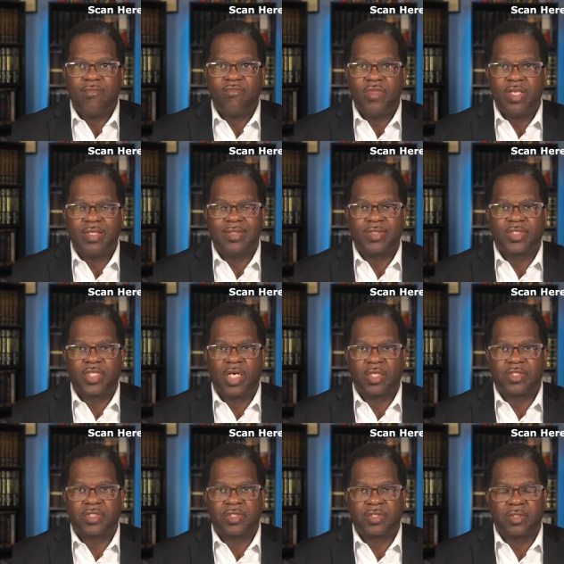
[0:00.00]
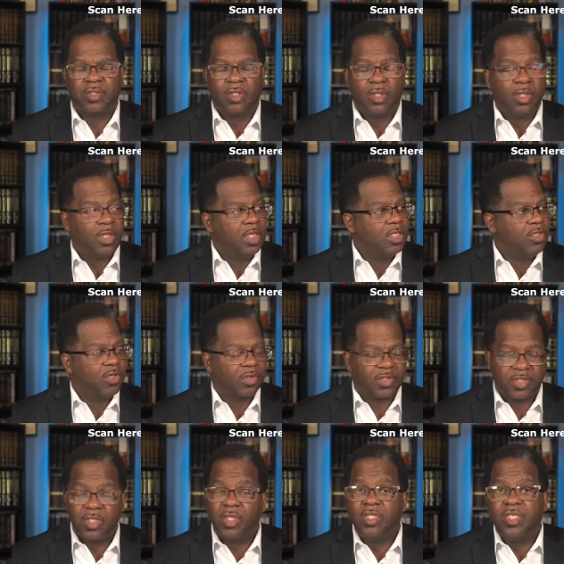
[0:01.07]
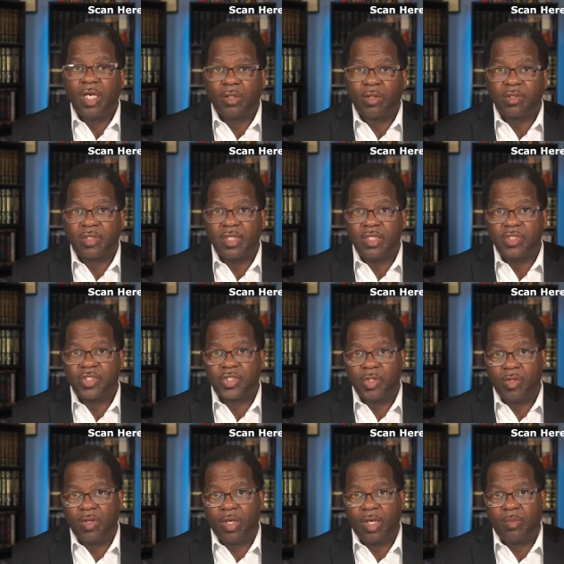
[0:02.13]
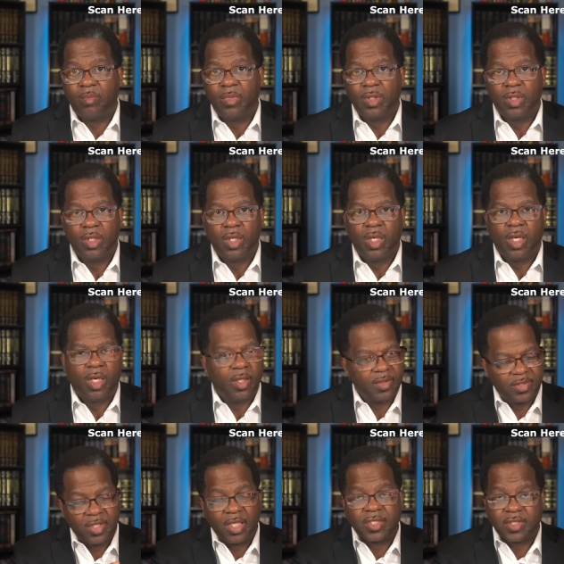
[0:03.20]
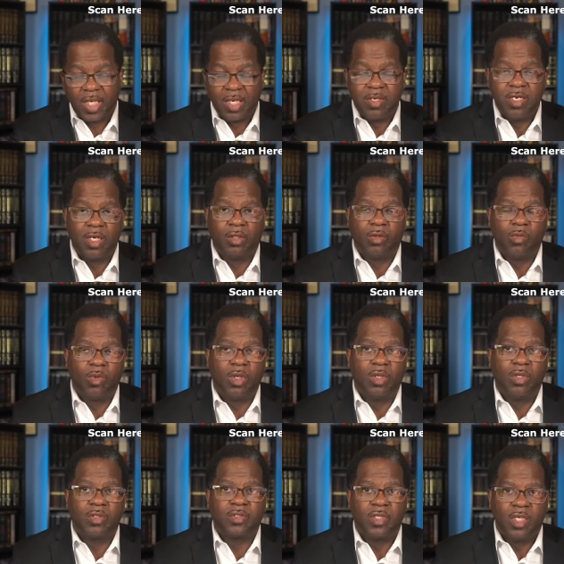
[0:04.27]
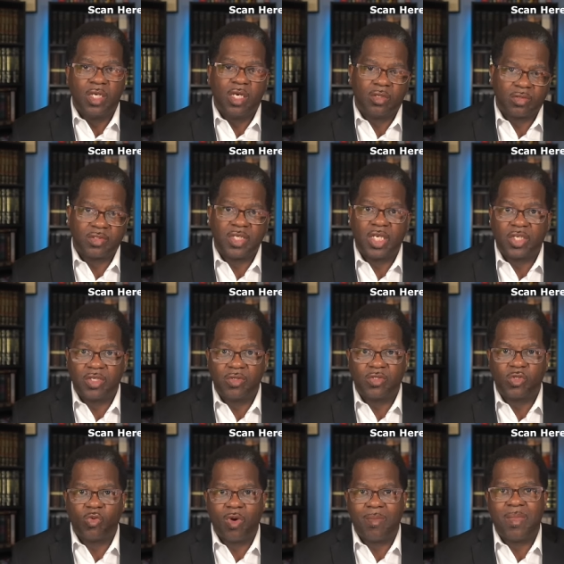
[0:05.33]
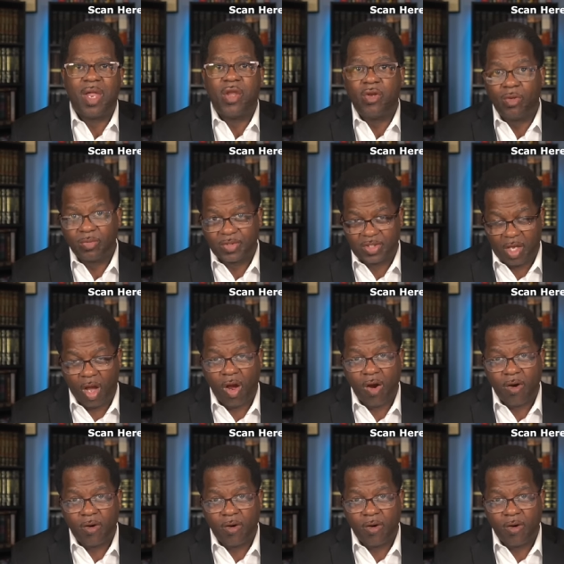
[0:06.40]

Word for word: and then touch, you'll see a yellow thing show up. Touch that yellow words. It'll take you to where my notes